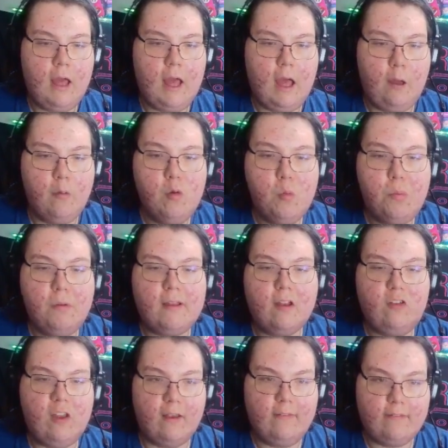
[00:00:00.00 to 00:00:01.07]
Uh, who put
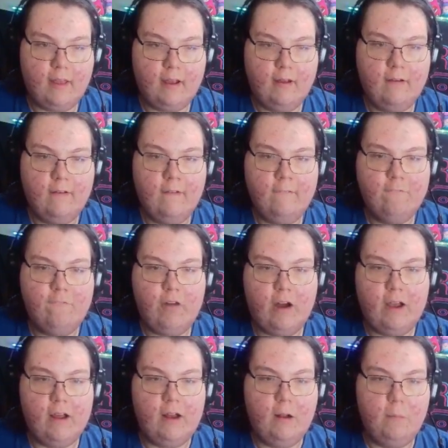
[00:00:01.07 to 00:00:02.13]
that chest there?
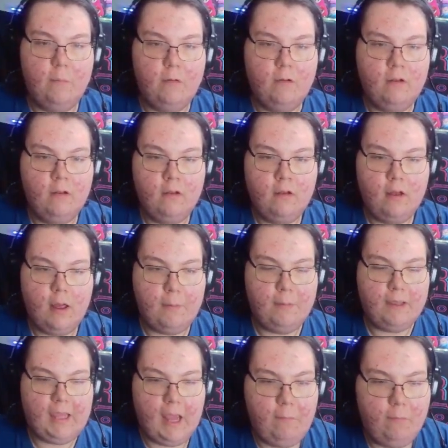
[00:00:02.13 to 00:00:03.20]
Fire them. At
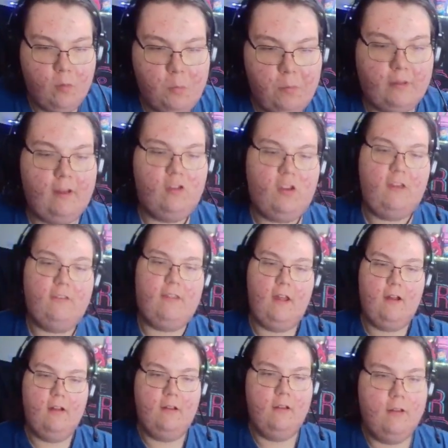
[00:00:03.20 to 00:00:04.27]
the games, you put that chest there.